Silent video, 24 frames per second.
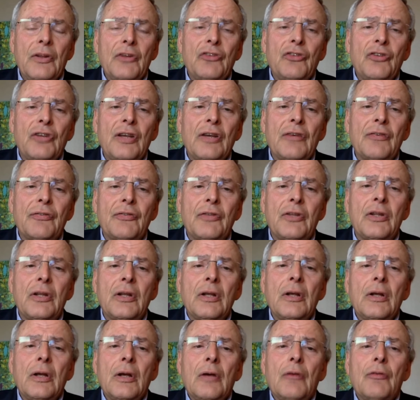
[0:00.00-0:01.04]
with a shift
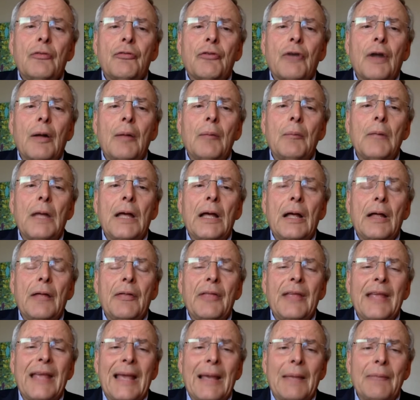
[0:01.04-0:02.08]
from
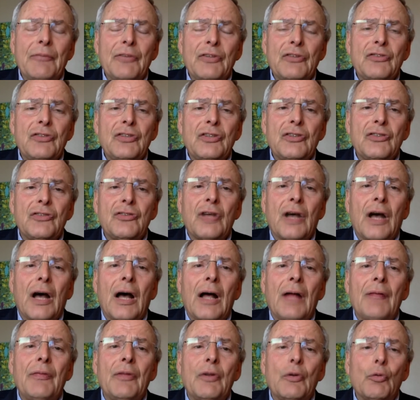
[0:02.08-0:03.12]
the emphasis
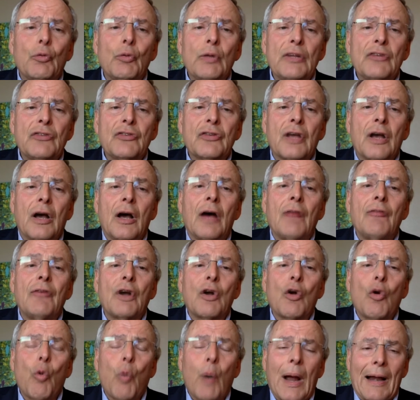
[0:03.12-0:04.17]
on the risk
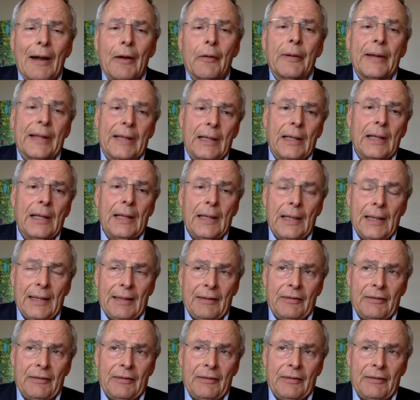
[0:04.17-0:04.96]
of acquiring